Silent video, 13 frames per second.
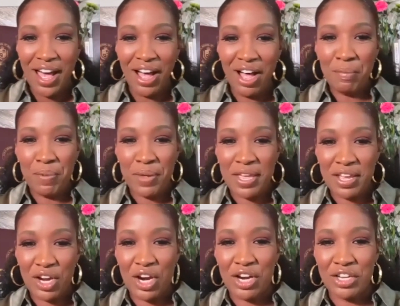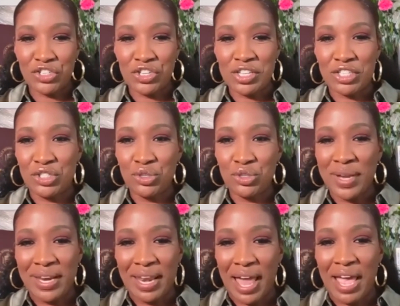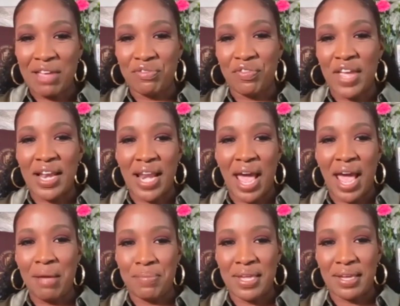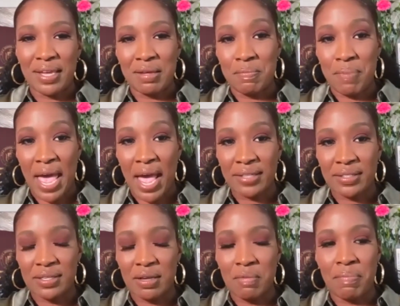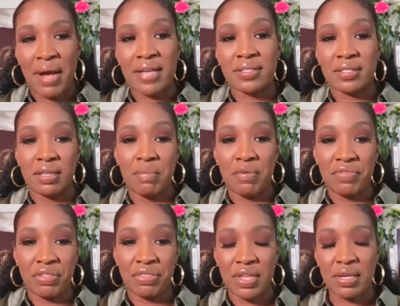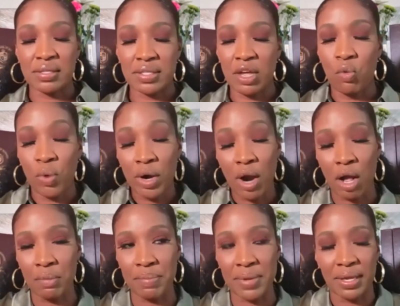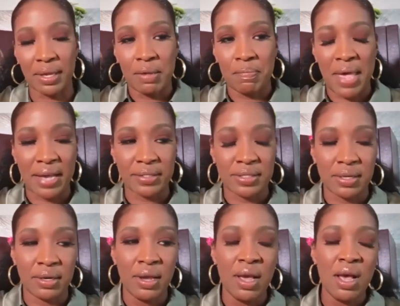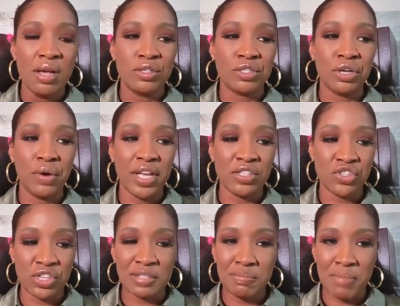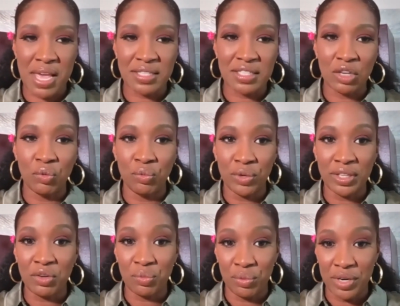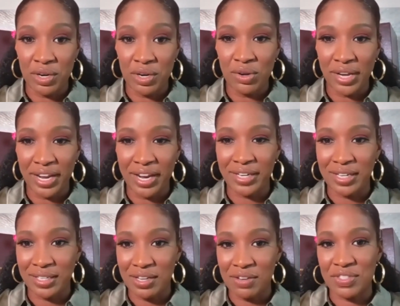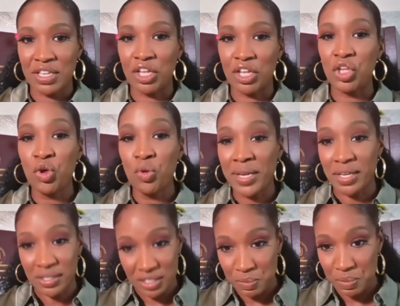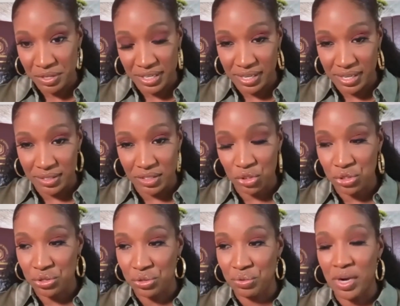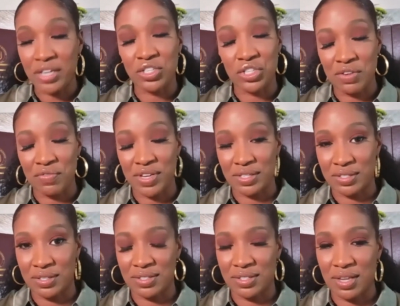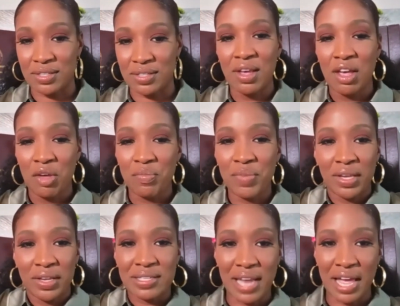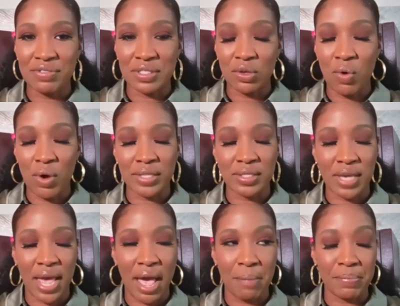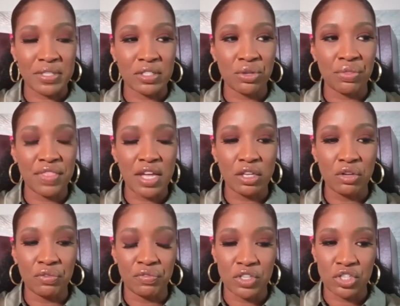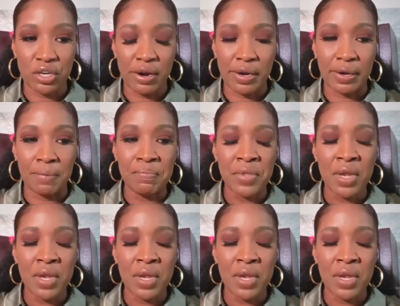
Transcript: up here just doing life and not being impacted by some of the things that we're all being impacted. So it just makes it really real, and it gives a human experience to achieving success, because life's going to happen. So thank you for sharing.